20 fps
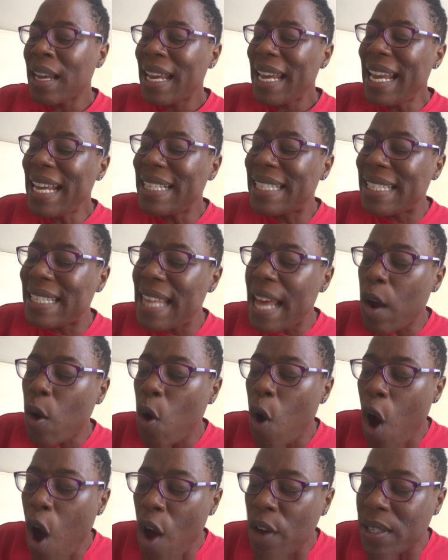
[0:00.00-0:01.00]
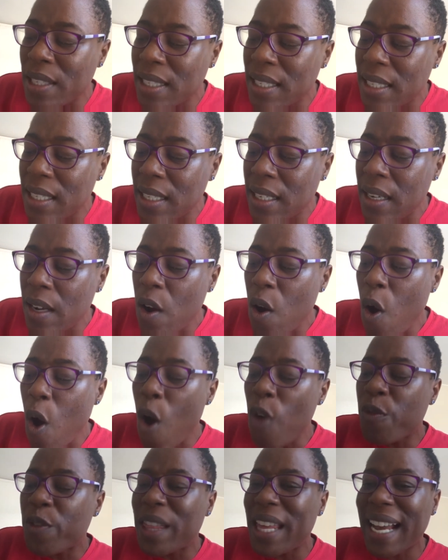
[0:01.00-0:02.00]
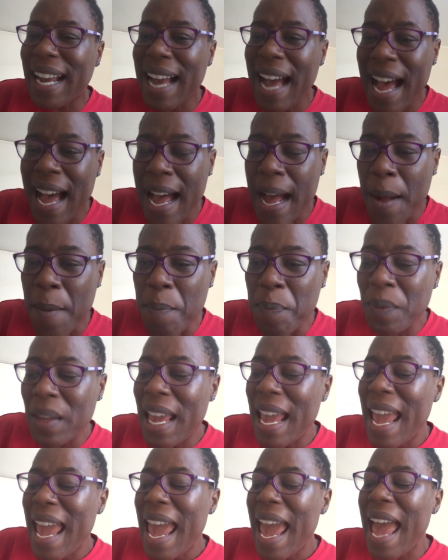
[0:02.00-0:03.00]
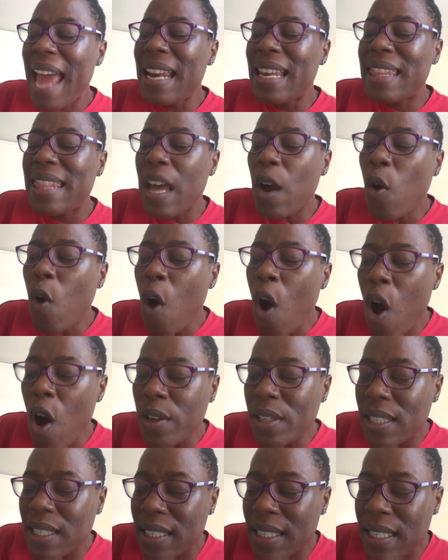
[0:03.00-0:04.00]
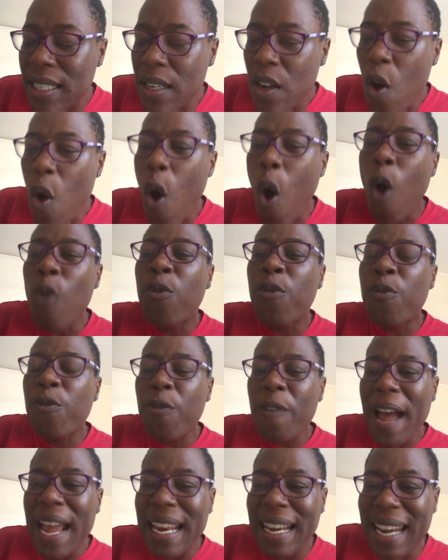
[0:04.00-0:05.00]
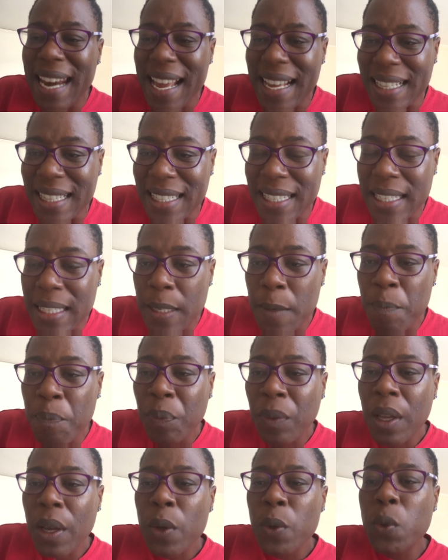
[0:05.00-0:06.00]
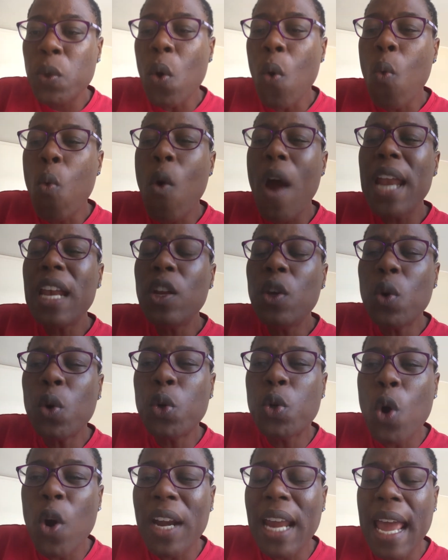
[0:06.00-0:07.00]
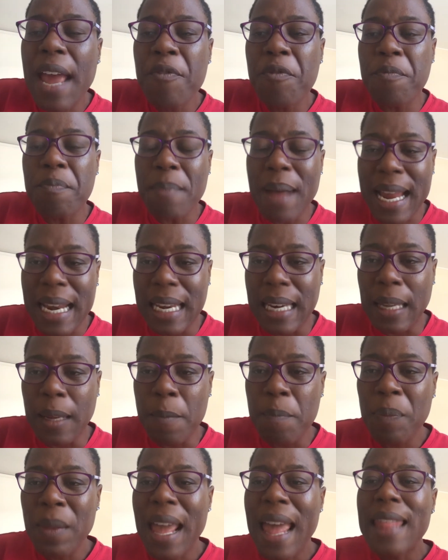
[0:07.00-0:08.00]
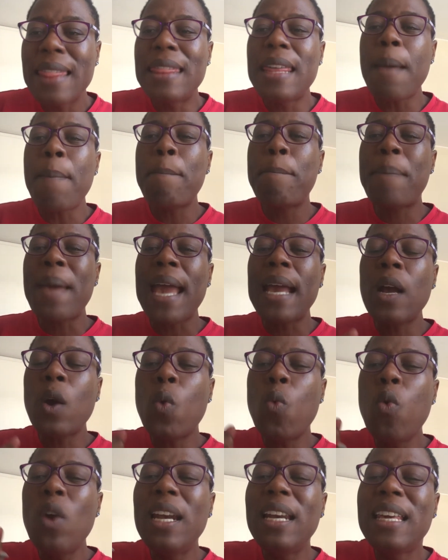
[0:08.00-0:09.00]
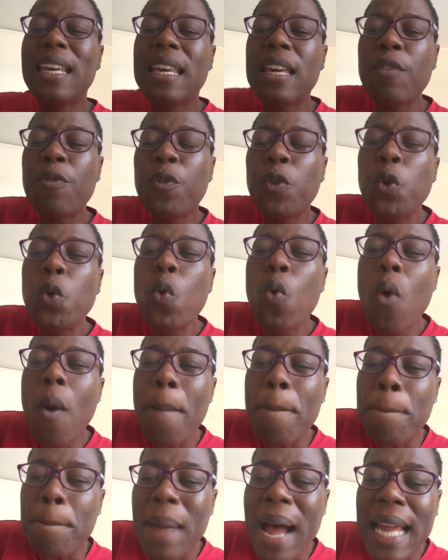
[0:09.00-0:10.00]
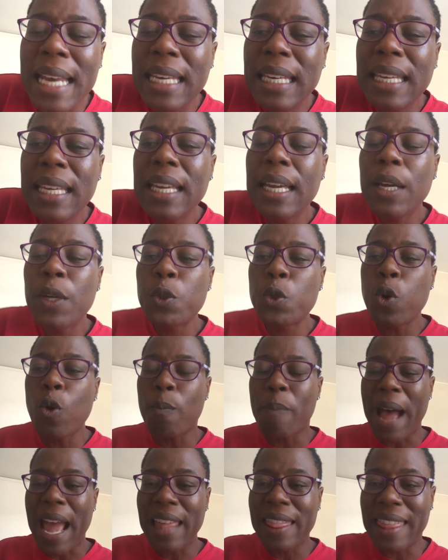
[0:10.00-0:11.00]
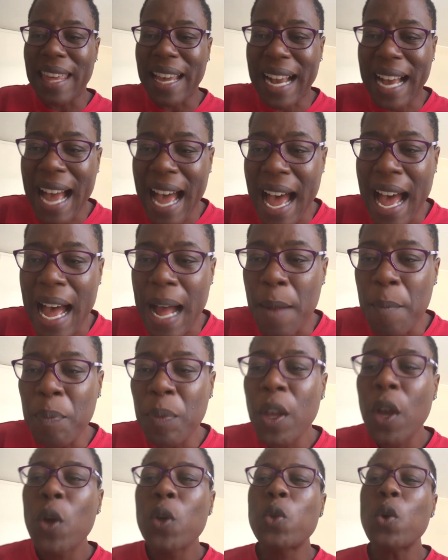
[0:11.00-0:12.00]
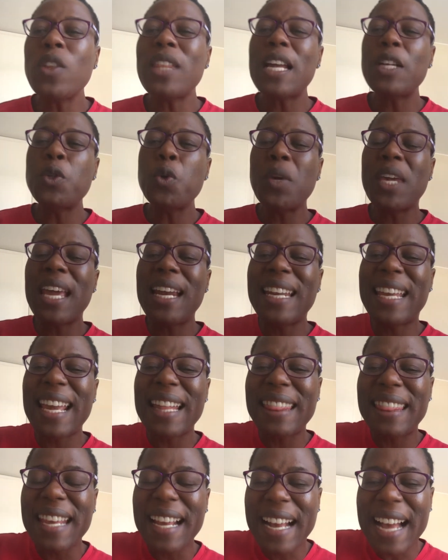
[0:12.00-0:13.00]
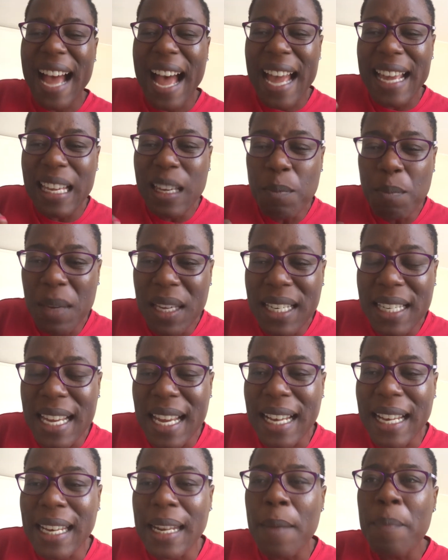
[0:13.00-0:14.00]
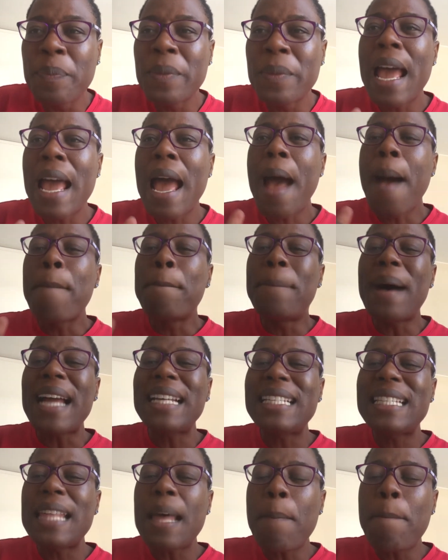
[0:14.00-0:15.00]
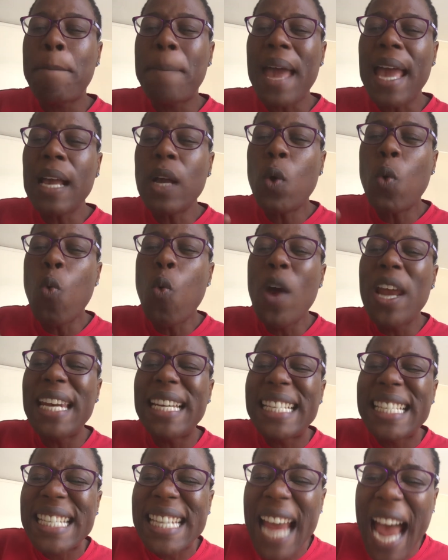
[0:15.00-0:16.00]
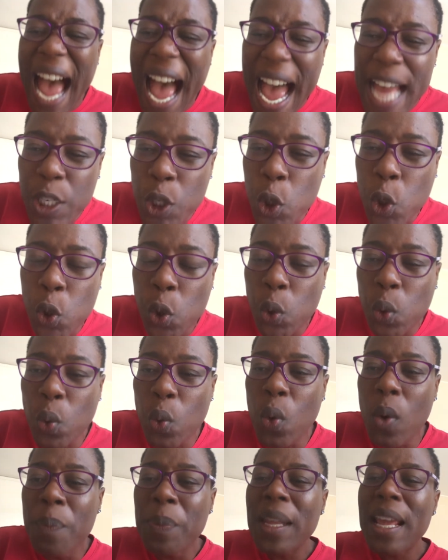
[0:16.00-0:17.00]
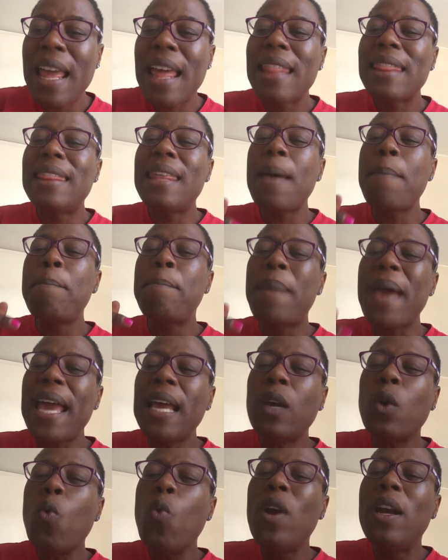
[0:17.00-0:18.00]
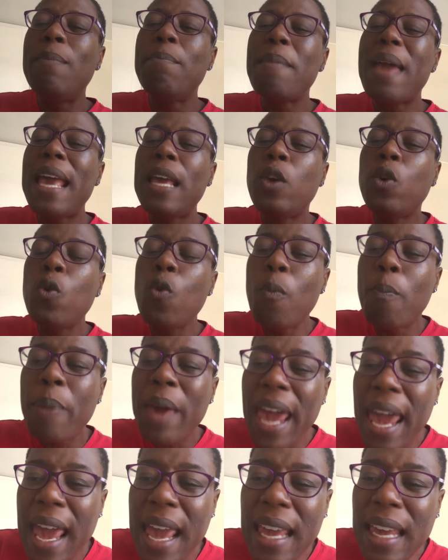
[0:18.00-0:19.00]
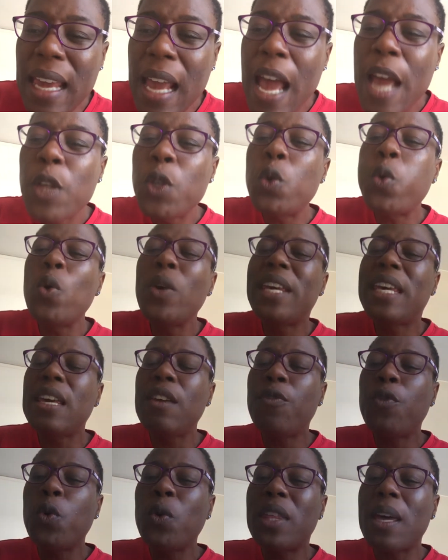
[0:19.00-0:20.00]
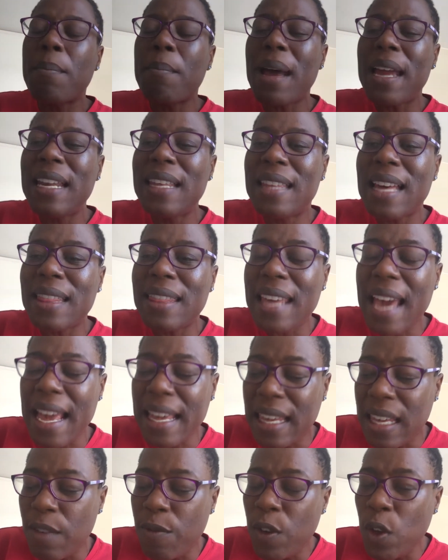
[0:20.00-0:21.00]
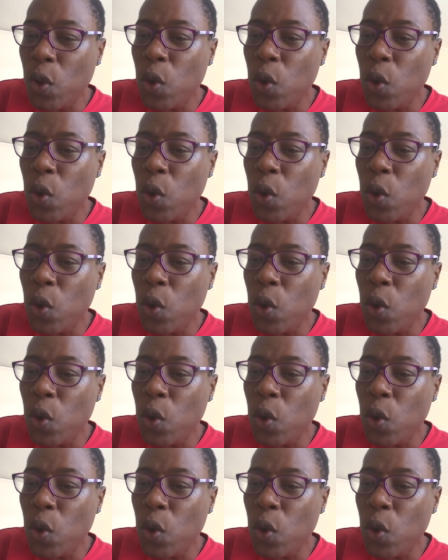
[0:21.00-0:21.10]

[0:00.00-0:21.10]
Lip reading: It's the cost of the car and the cost of finance. So when you don't have money, the bank will give you money to buy the car so that you can get the car immediately. But the bank will charge you. The bank will make you pay to give you the money that they are giving